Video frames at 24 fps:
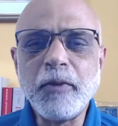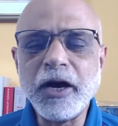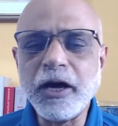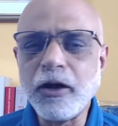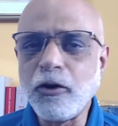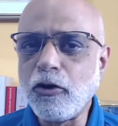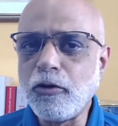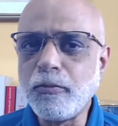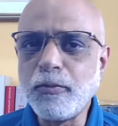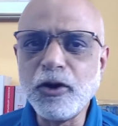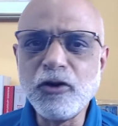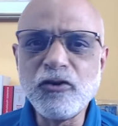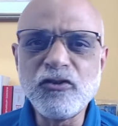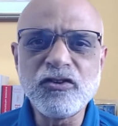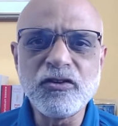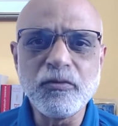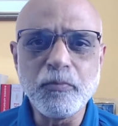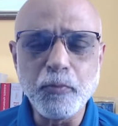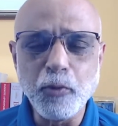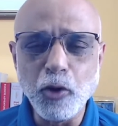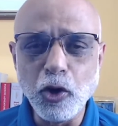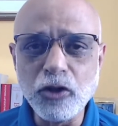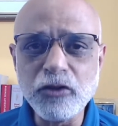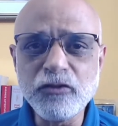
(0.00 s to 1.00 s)
Robert
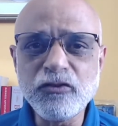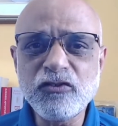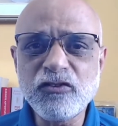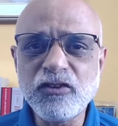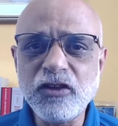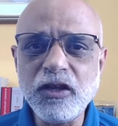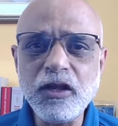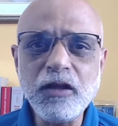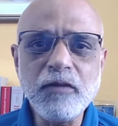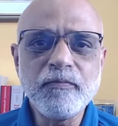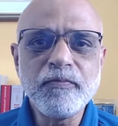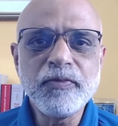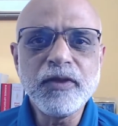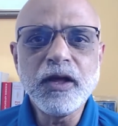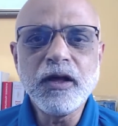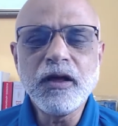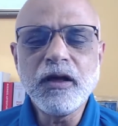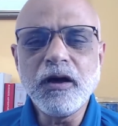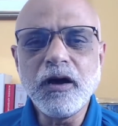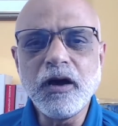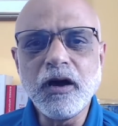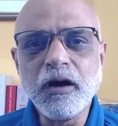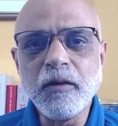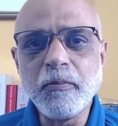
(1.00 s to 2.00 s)
Sapolsky.
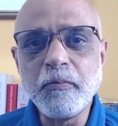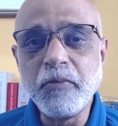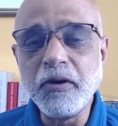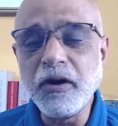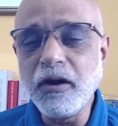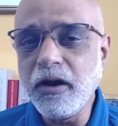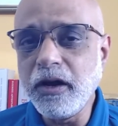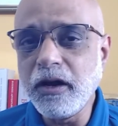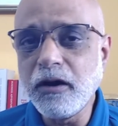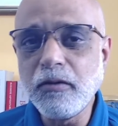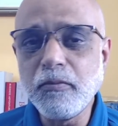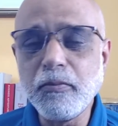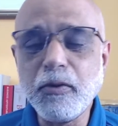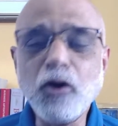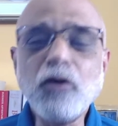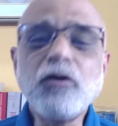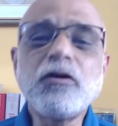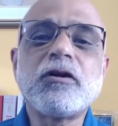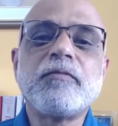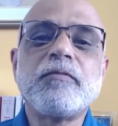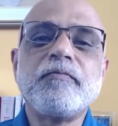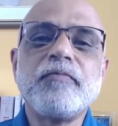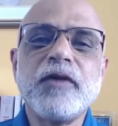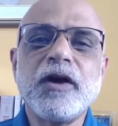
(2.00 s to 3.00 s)
Brilliant
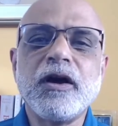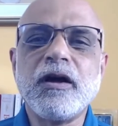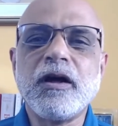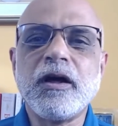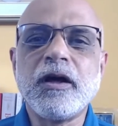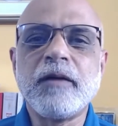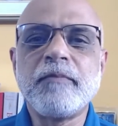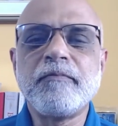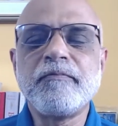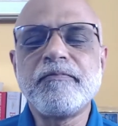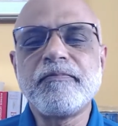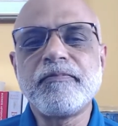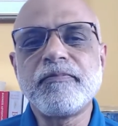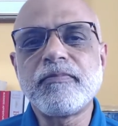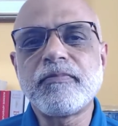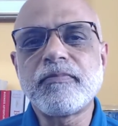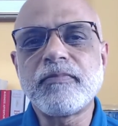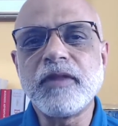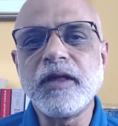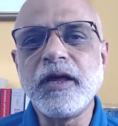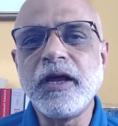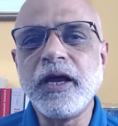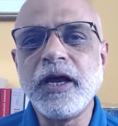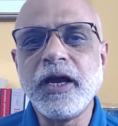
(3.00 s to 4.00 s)
book.
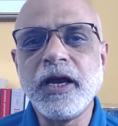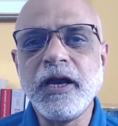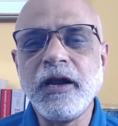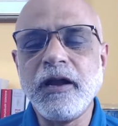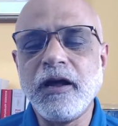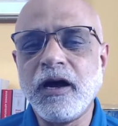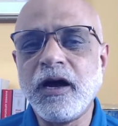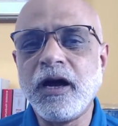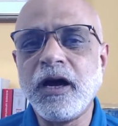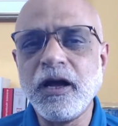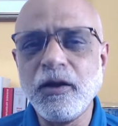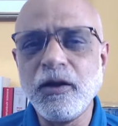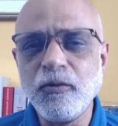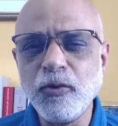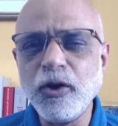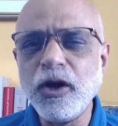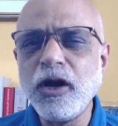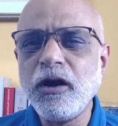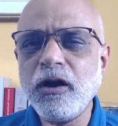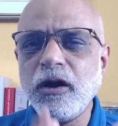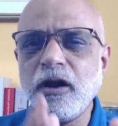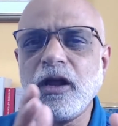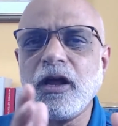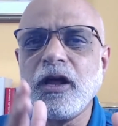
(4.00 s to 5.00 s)
And I
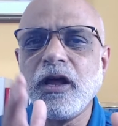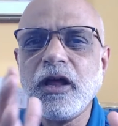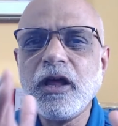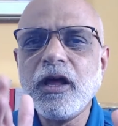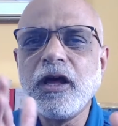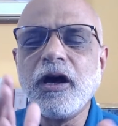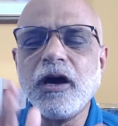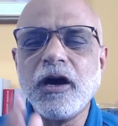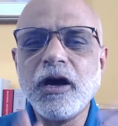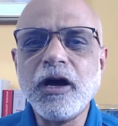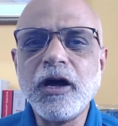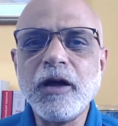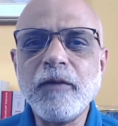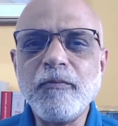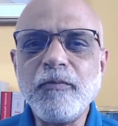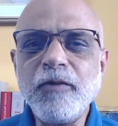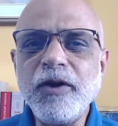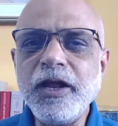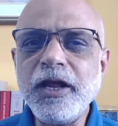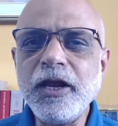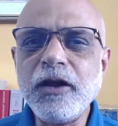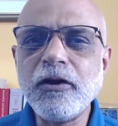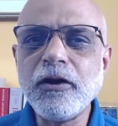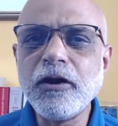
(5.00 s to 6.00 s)
will
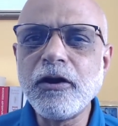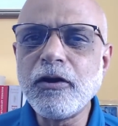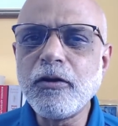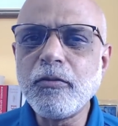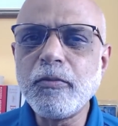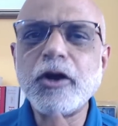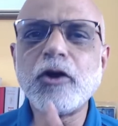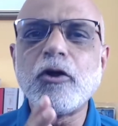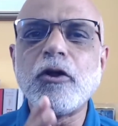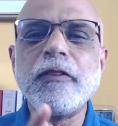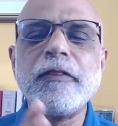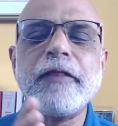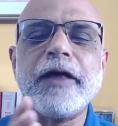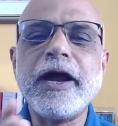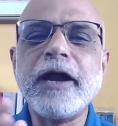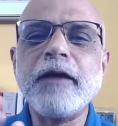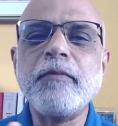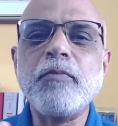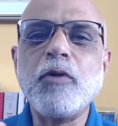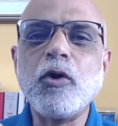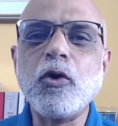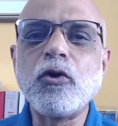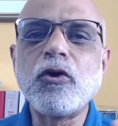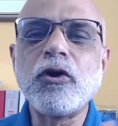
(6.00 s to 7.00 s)
lean a little bit on
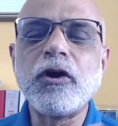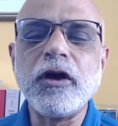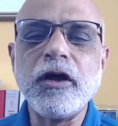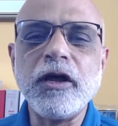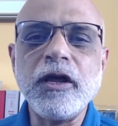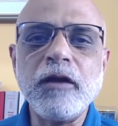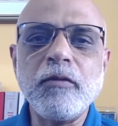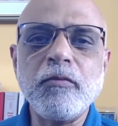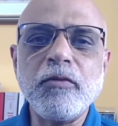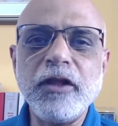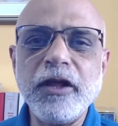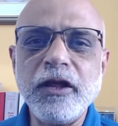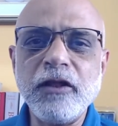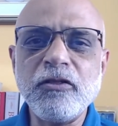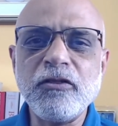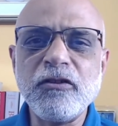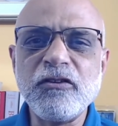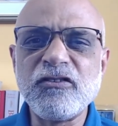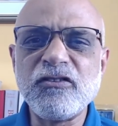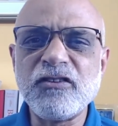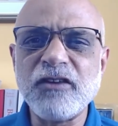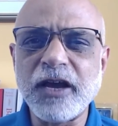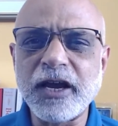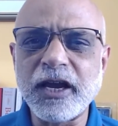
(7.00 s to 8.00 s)
that book in the
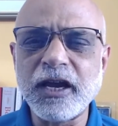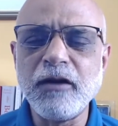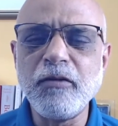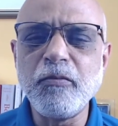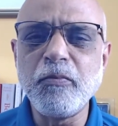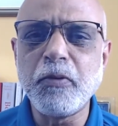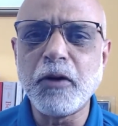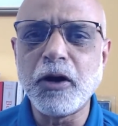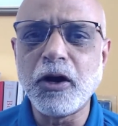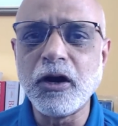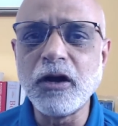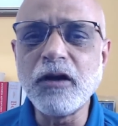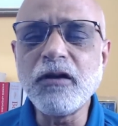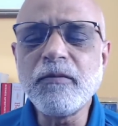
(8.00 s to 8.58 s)
second part.